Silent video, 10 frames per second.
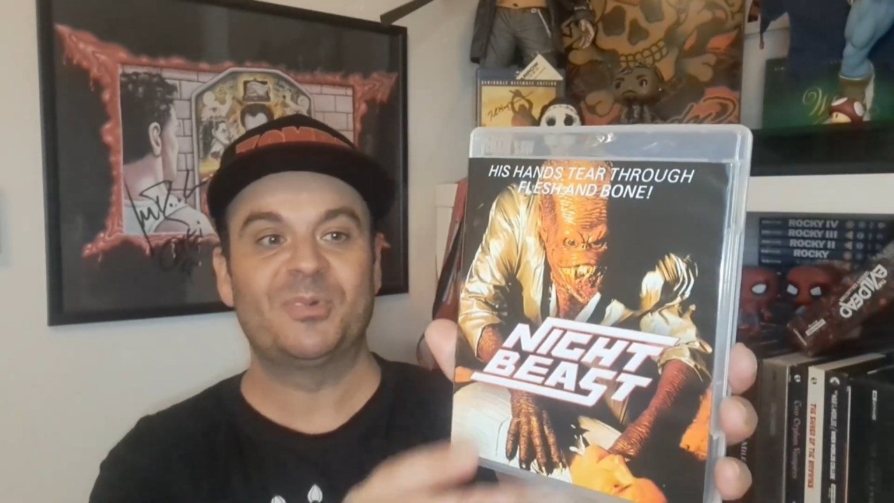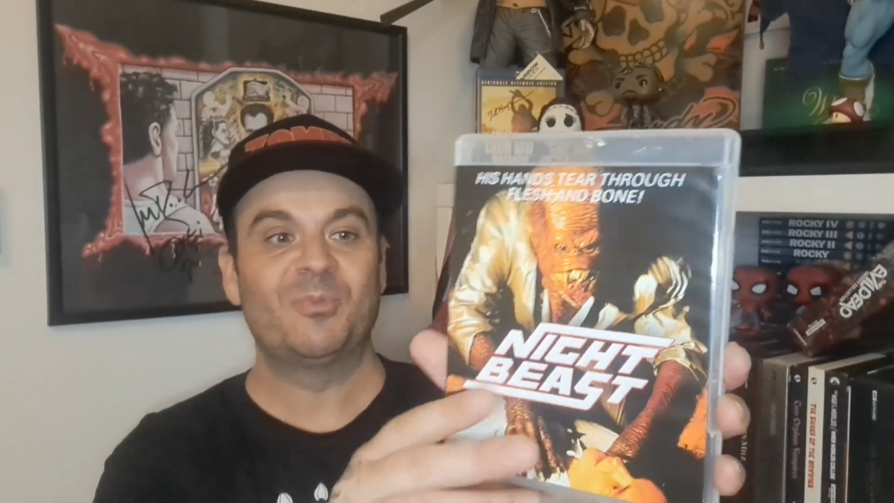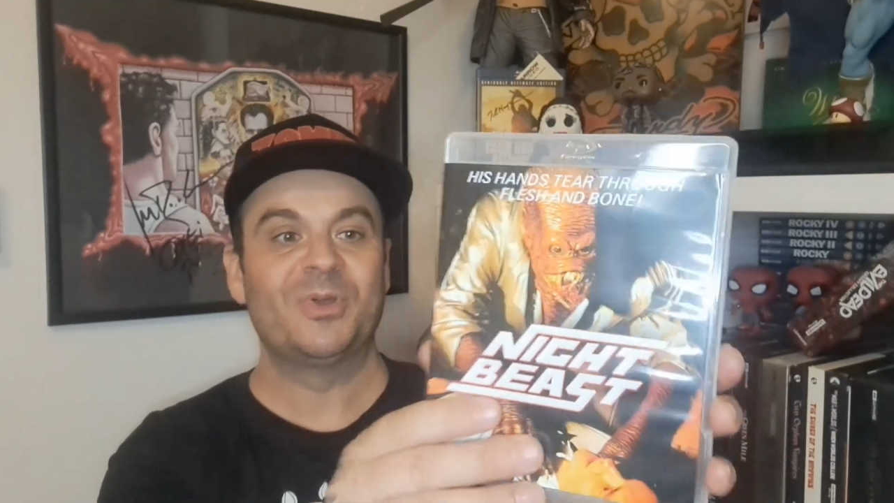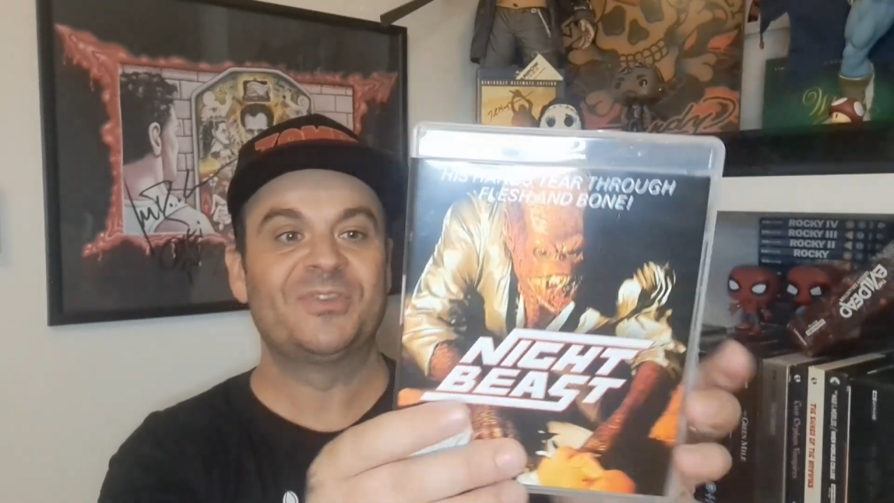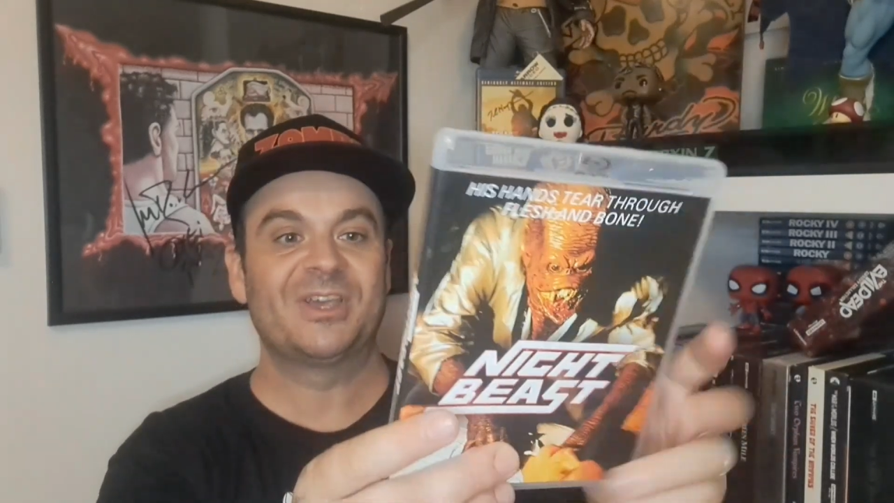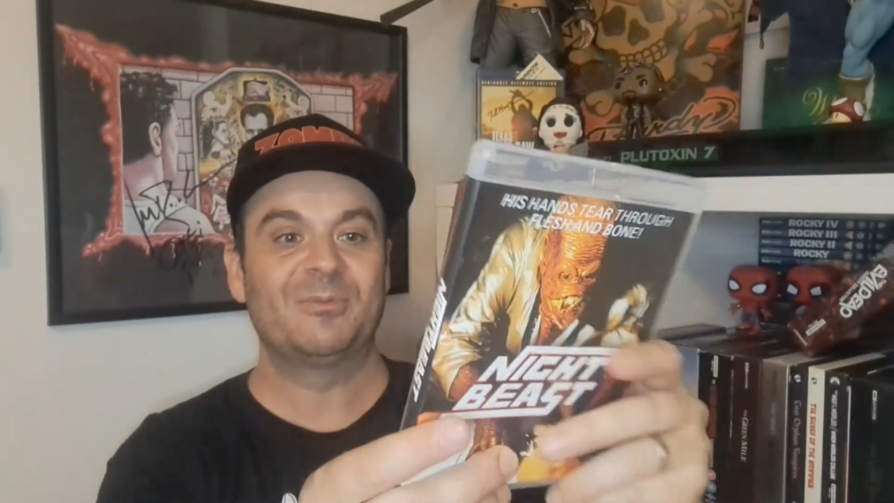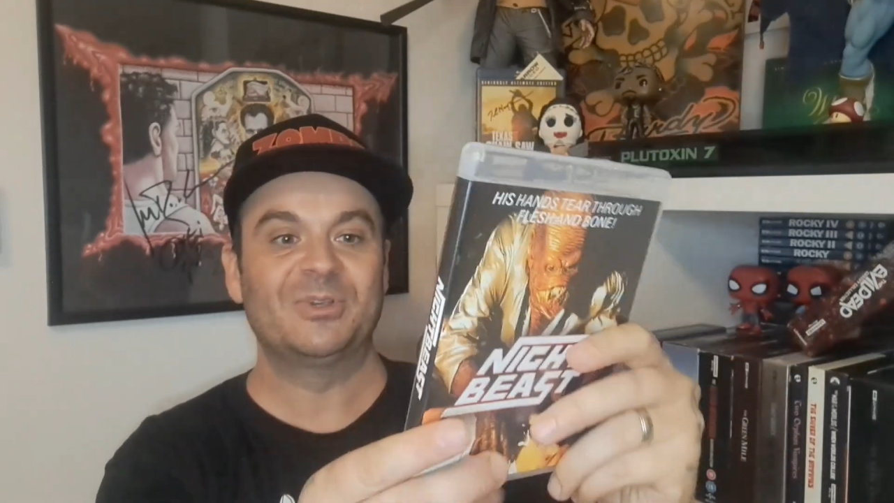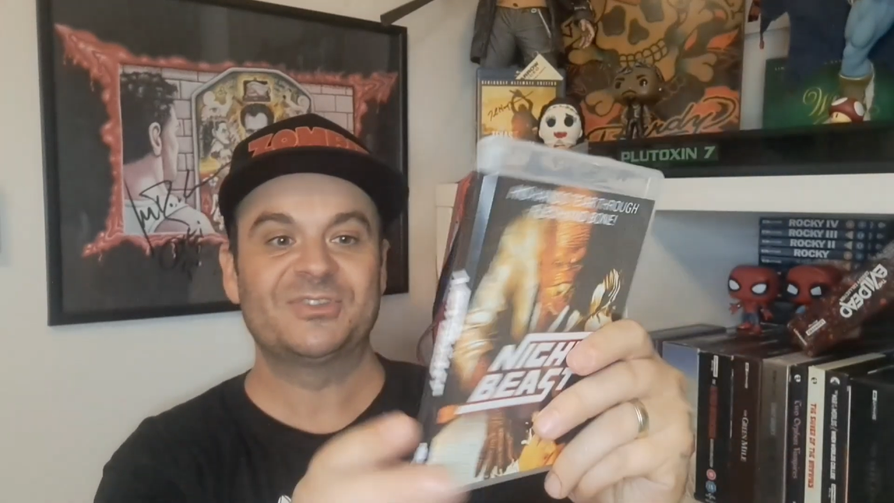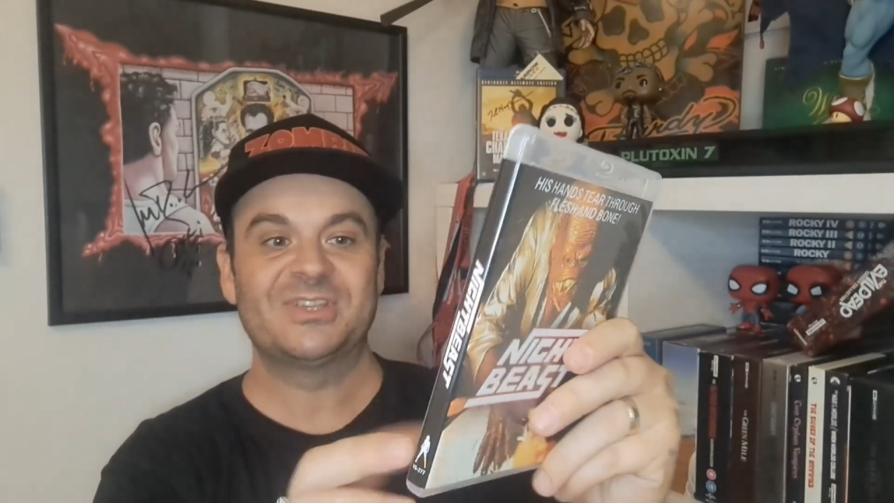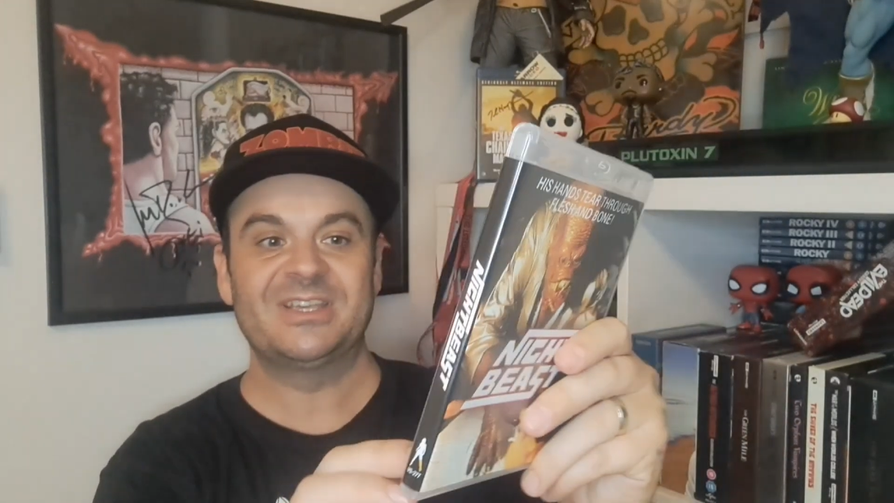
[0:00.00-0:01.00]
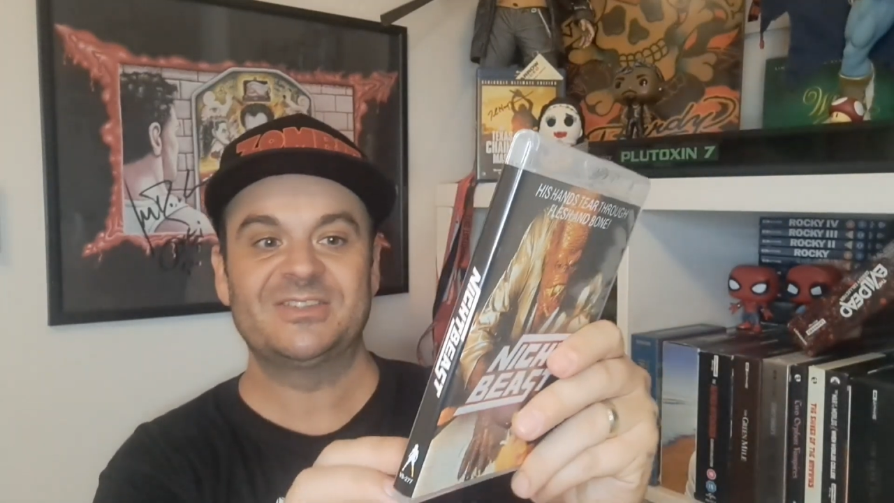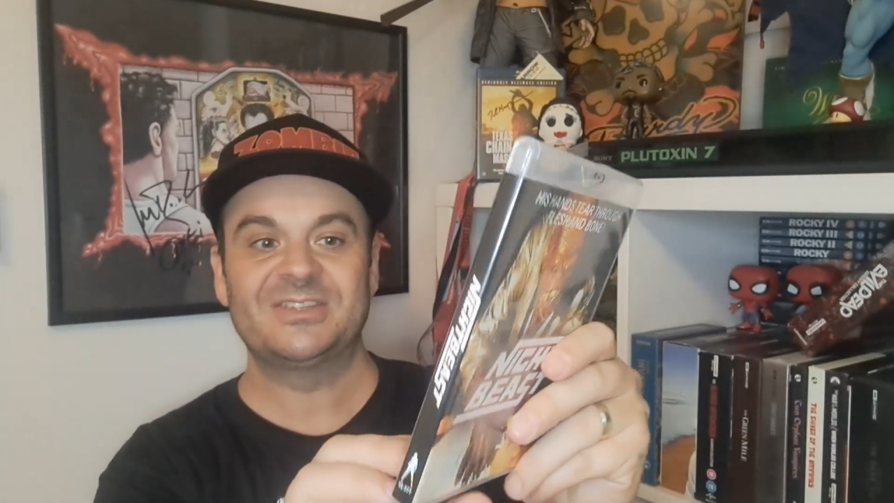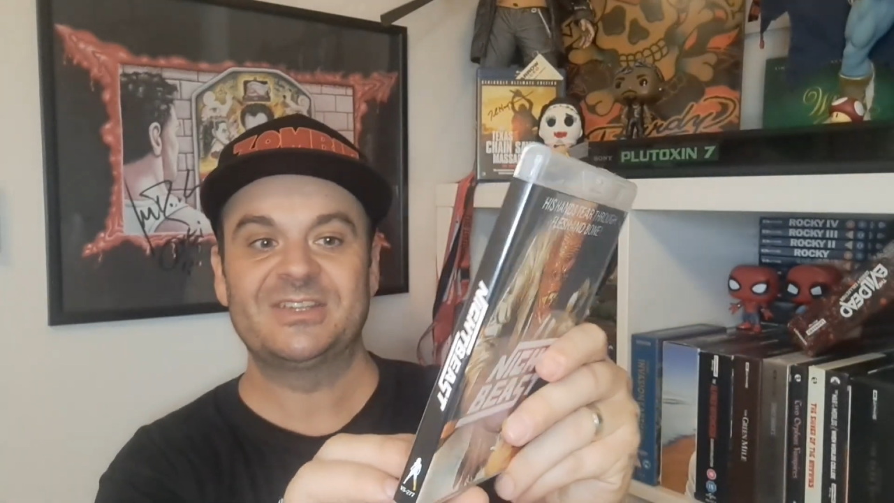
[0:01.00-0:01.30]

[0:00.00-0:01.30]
But one thing I will say is it